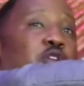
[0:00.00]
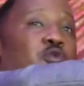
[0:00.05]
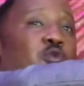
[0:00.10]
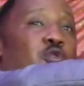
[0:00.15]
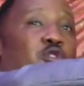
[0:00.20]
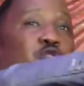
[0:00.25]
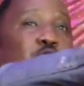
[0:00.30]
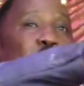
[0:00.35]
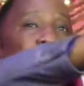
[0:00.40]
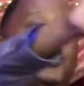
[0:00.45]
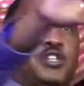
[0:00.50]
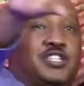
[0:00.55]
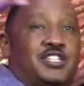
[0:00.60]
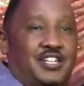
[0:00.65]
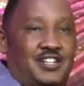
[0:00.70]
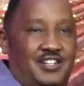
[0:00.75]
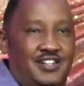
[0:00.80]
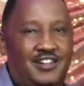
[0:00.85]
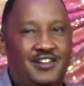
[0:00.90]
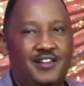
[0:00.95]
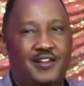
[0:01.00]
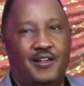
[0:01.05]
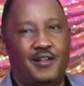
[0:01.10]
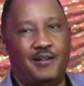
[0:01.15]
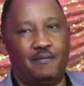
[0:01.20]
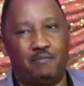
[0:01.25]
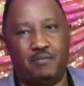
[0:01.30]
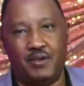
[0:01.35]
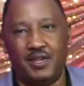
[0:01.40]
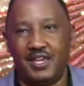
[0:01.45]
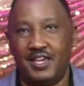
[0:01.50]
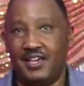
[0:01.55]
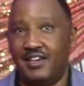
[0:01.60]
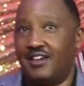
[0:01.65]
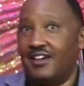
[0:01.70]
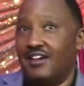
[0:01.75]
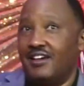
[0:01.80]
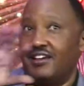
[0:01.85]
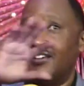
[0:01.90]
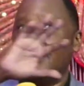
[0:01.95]
It was written, a
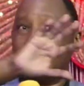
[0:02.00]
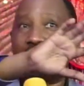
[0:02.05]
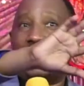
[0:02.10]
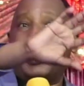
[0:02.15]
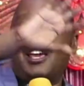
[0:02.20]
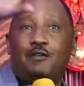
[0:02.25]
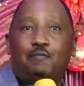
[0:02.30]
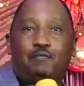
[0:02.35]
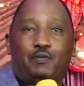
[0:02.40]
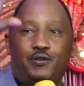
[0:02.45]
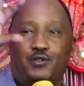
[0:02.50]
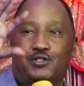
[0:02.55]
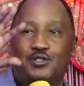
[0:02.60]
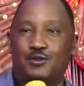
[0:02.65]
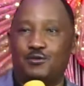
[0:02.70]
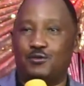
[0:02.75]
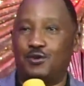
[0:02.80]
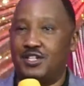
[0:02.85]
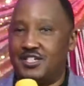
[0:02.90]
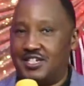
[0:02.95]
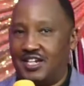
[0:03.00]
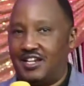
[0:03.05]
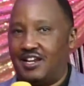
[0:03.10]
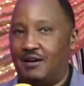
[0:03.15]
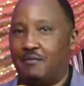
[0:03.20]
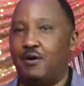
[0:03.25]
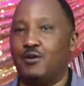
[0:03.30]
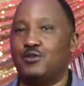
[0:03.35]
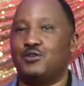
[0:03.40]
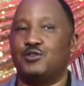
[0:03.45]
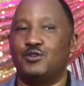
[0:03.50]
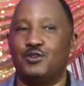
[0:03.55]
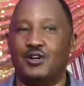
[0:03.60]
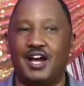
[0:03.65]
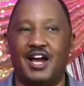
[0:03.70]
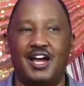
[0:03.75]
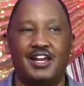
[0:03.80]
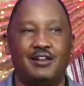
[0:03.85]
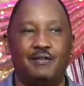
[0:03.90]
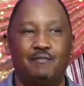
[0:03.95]
big signpost written about
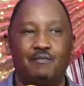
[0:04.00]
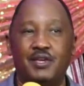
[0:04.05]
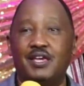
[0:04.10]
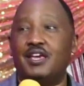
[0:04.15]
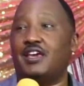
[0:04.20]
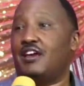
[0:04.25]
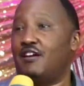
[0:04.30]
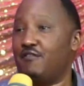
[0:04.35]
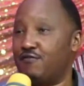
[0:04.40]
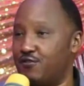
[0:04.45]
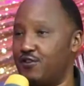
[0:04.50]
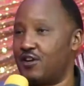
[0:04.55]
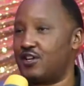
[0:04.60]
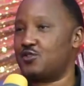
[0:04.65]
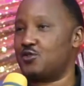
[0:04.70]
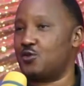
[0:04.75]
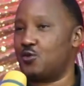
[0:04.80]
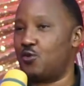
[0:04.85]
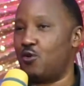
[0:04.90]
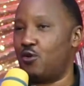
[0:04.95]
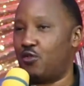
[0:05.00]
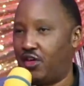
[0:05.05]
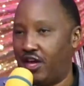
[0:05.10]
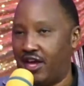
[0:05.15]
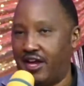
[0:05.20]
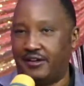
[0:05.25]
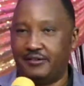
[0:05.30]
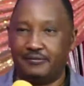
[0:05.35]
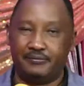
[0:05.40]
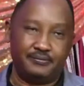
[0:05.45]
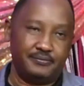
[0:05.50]
Uganda. Be careful as you go there.